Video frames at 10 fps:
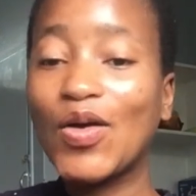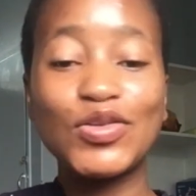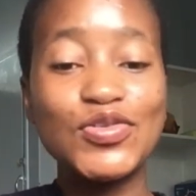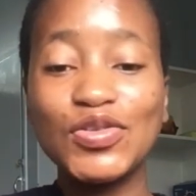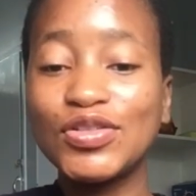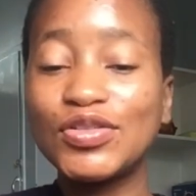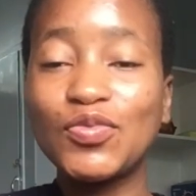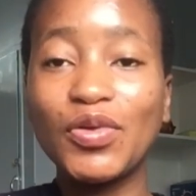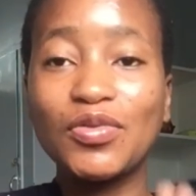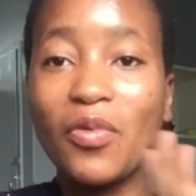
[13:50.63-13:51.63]
continued
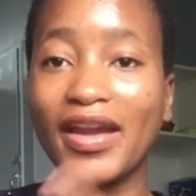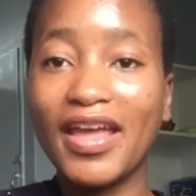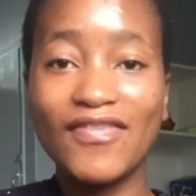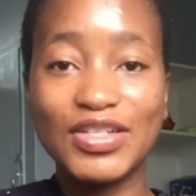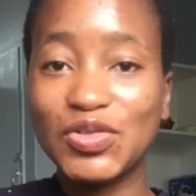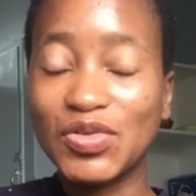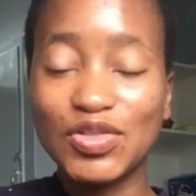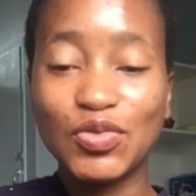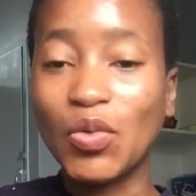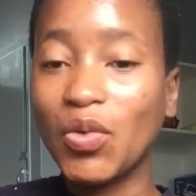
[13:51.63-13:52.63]
with whatever she
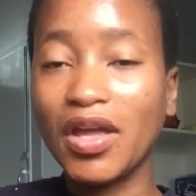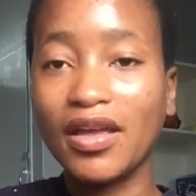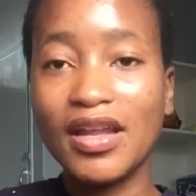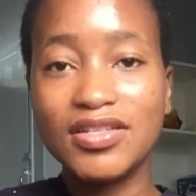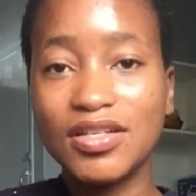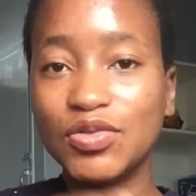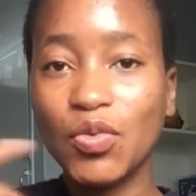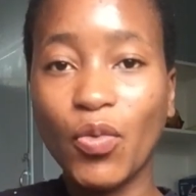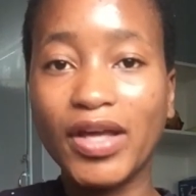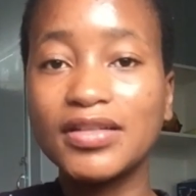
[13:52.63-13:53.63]
was doing, and I
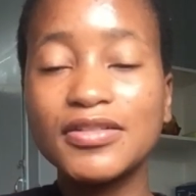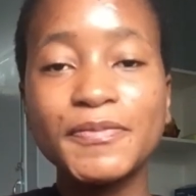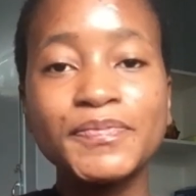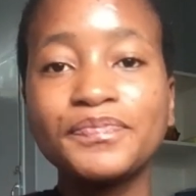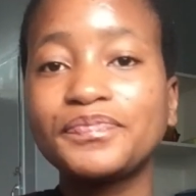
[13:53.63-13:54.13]
just went,